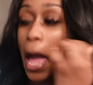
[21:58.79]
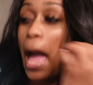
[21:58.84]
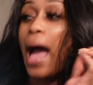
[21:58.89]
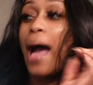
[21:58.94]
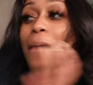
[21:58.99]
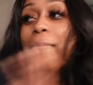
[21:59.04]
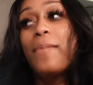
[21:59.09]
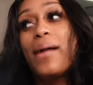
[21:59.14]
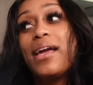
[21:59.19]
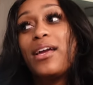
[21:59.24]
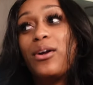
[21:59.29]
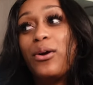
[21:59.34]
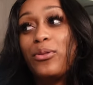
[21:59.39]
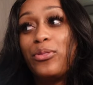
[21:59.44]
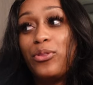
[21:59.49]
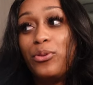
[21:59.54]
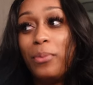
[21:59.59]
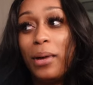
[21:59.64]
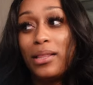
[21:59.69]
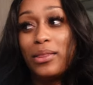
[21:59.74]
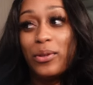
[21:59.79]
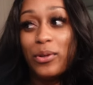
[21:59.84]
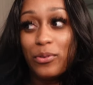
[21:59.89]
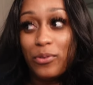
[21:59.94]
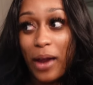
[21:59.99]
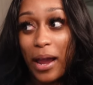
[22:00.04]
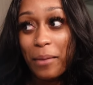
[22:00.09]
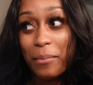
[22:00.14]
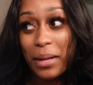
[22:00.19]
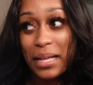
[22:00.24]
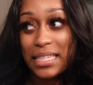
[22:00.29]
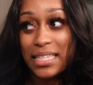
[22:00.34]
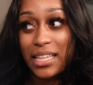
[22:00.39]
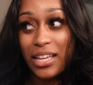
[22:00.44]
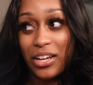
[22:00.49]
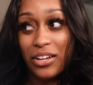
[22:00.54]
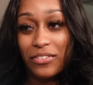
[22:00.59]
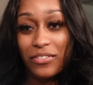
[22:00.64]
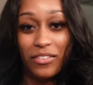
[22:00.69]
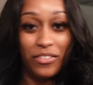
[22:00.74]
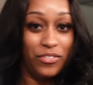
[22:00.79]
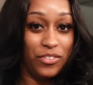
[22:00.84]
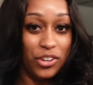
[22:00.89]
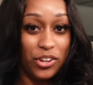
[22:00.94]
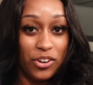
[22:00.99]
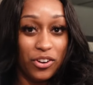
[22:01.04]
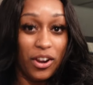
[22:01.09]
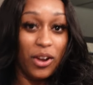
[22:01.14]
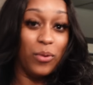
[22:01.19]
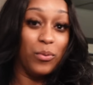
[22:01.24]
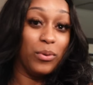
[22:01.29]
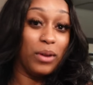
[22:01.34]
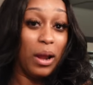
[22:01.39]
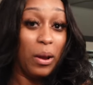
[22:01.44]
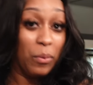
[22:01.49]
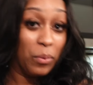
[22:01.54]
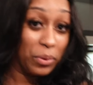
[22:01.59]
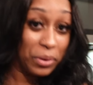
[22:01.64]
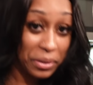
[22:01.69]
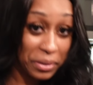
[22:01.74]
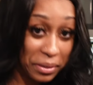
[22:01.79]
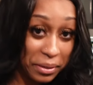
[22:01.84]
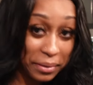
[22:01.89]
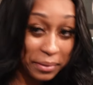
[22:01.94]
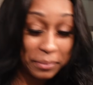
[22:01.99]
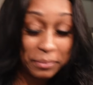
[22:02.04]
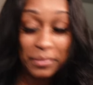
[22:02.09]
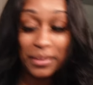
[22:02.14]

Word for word: I might go through my little rack myself and figure out what I want to keep